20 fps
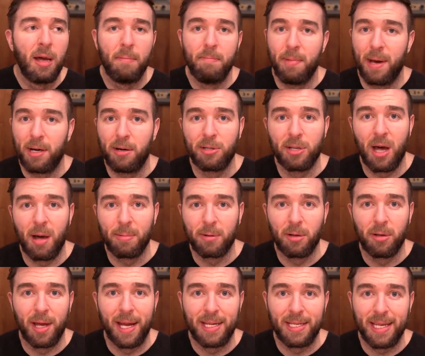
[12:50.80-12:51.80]
Better
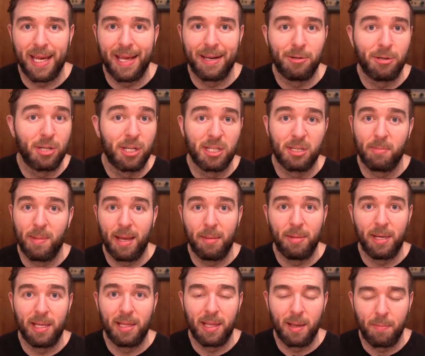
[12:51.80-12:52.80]
topical anti-androgens may
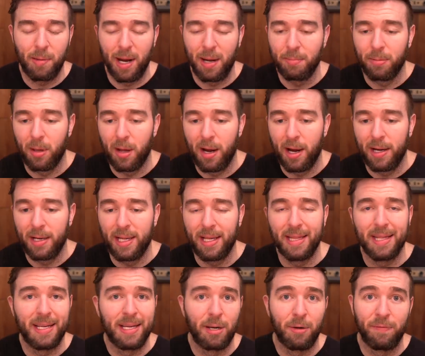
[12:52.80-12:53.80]
be in the pipeline in
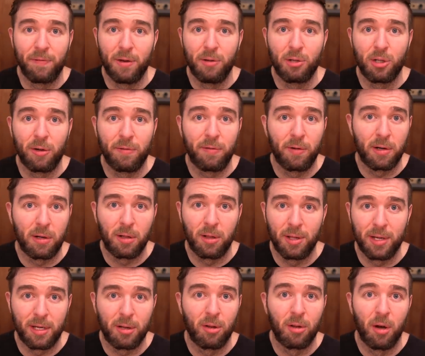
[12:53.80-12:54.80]
the near future for
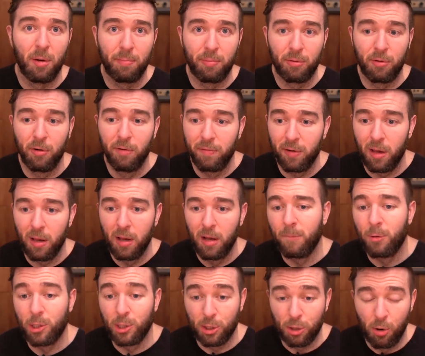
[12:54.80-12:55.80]
clinical approval,
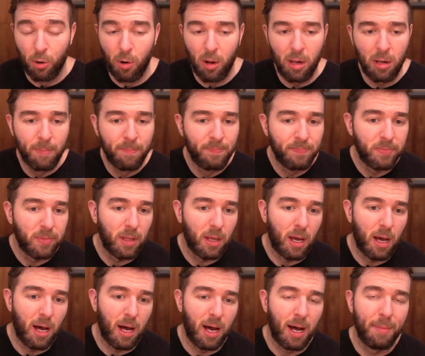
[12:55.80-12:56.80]
which is cool.
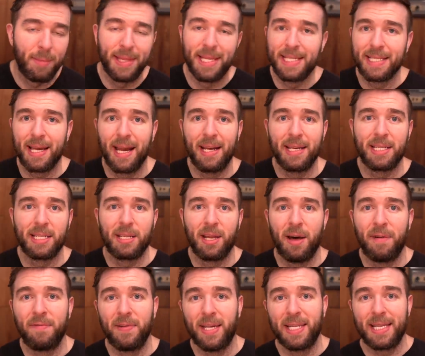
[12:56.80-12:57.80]
And this kind of
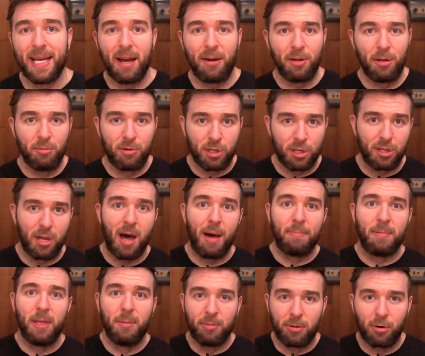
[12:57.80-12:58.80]
stuff is how you
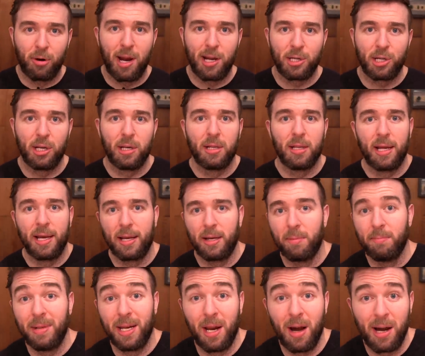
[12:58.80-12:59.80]
stop the progression. Like
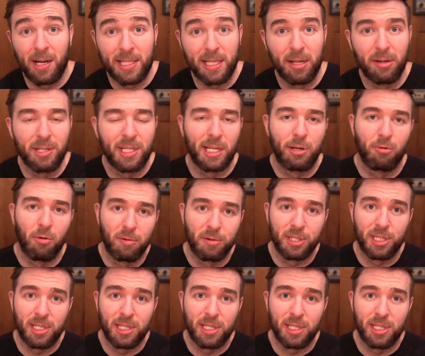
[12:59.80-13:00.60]
minoxidil is a growth